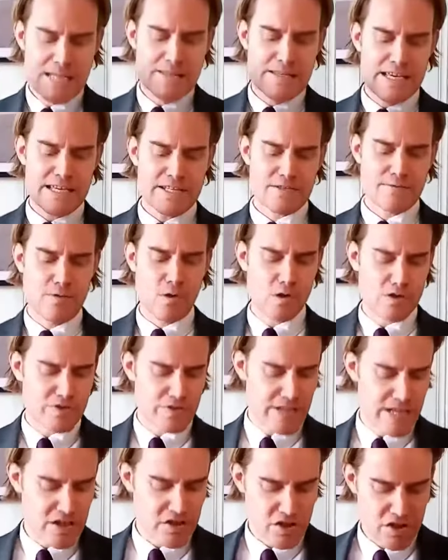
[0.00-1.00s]
These false
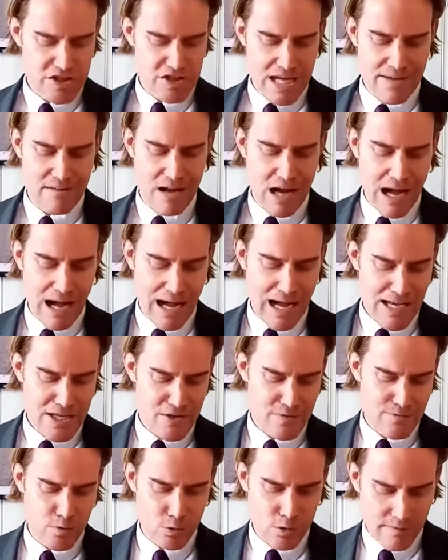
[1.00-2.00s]
teachers have
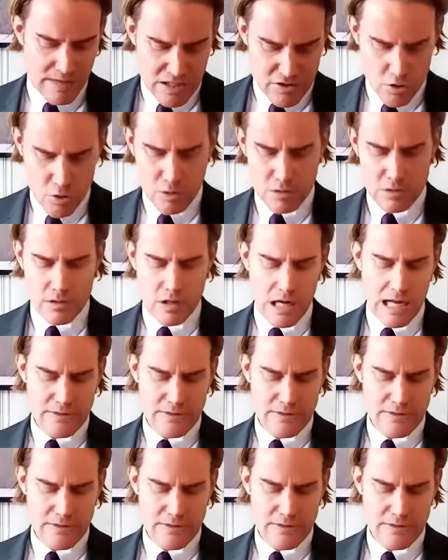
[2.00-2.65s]
eyes full of